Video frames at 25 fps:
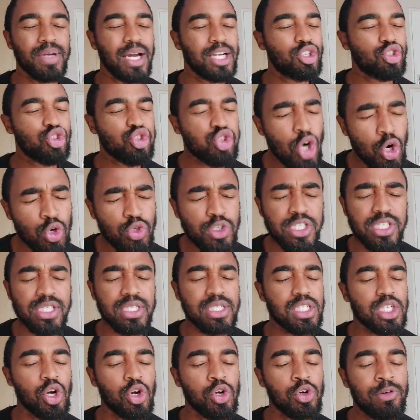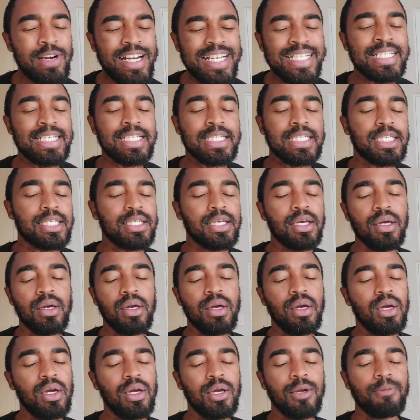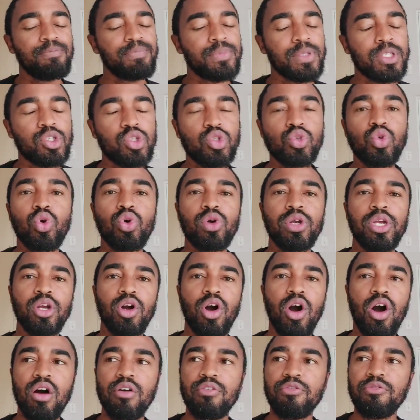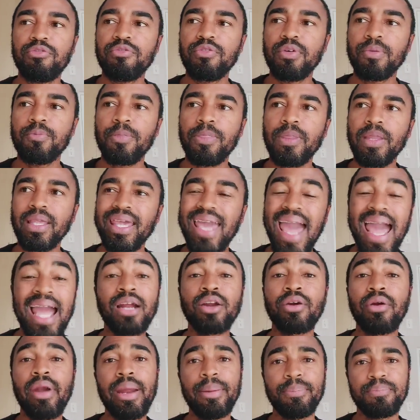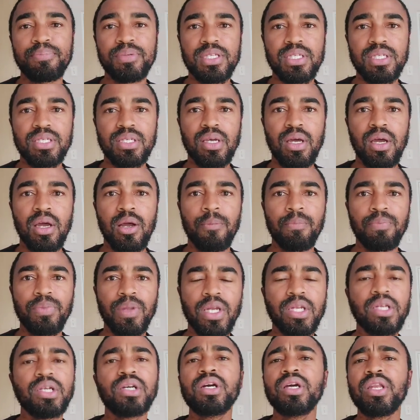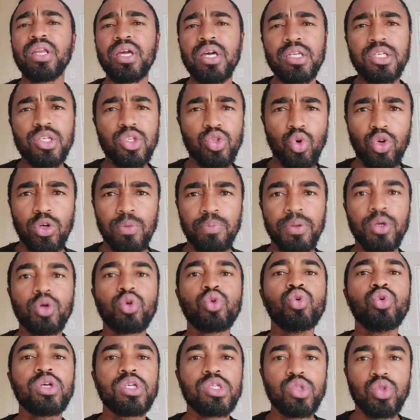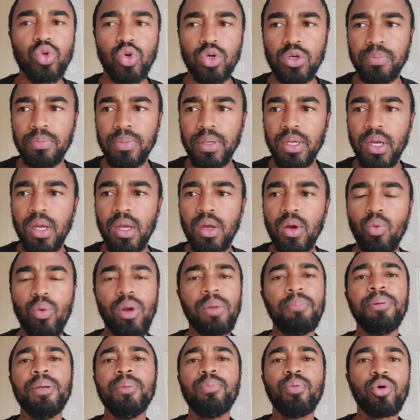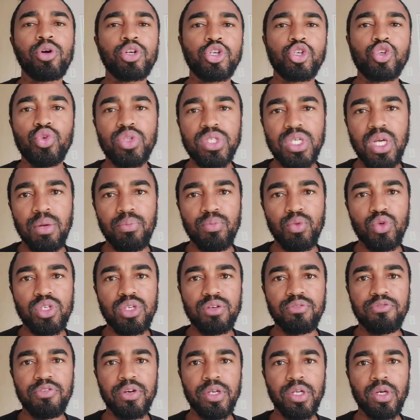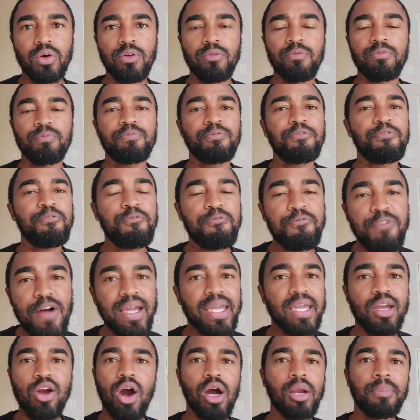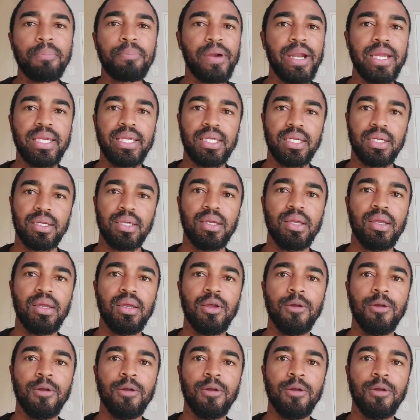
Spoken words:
Atrocious, horrendous story of gang rapes in Krugersdorp, where people were shooting a music video. Fucking heartbreaking.